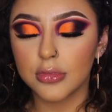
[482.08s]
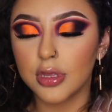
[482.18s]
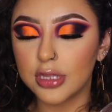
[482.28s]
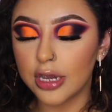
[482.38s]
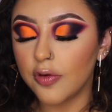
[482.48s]

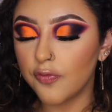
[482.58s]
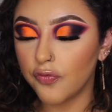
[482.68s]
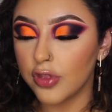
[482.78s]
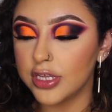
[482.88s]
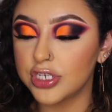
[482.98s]
And I don't
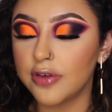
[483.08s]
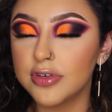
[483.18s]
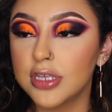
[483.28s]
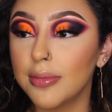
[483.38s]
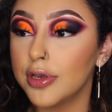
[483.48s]
flinch.
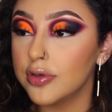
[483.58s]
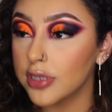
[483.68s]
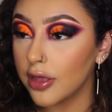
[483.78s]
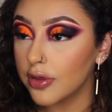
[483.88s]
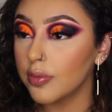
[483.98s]
Every time I
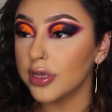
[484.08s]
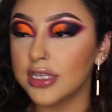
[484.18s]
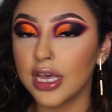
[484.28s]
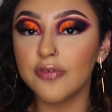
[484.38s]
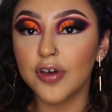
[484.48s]
use other
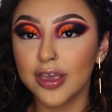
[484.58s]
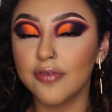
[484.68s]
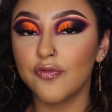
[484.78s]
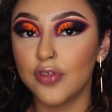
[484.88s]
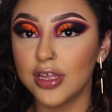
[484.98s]
I
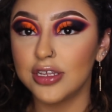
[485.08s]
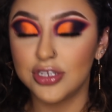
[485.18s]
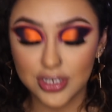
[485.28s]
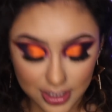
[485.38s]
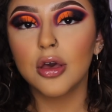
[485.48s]
fucking
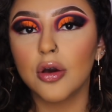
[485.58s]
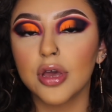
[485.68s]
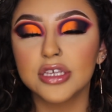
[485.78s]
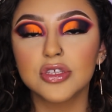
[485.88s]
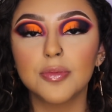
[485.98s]
flinch.
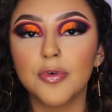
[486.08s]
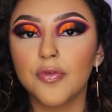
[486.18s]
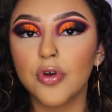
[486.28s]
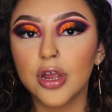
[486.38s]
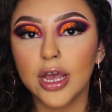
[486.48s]
Okay, so
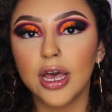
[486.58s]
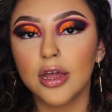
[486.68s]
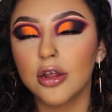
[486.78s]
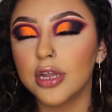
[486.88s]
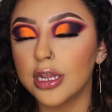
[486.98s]
before I
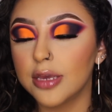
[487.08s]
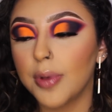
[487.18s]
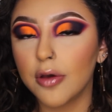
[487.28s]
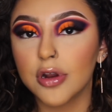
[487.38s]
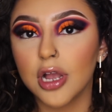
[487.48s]
add on any
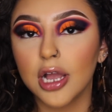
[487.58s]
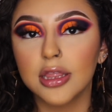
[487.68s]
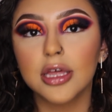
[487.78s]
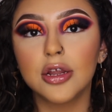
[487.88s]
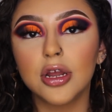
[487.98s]
powder
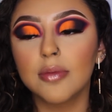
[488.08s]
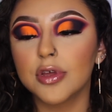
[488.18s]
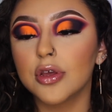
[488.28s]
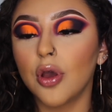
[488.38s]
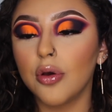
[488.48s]
highlighter, I'm
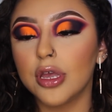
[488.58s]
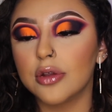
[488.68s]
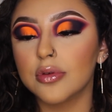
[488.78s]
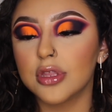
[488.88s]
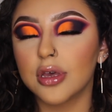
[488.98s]
gonna go
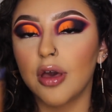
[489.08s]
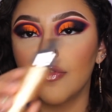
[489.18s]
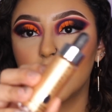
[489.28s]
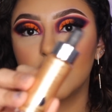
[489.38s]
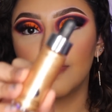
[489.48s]
in with the
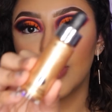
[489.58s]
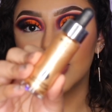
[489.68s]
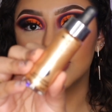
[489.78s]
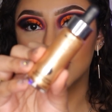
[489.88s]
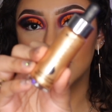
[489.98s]
Cover
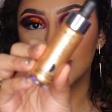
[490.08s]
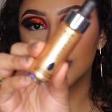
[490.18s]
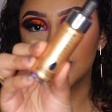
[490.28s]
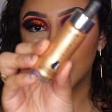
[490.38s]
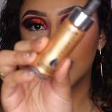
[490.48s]
FX
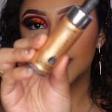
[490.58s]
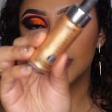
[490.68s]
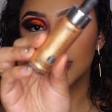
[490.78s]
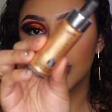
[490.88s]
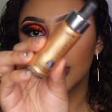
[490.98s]
glitter drops.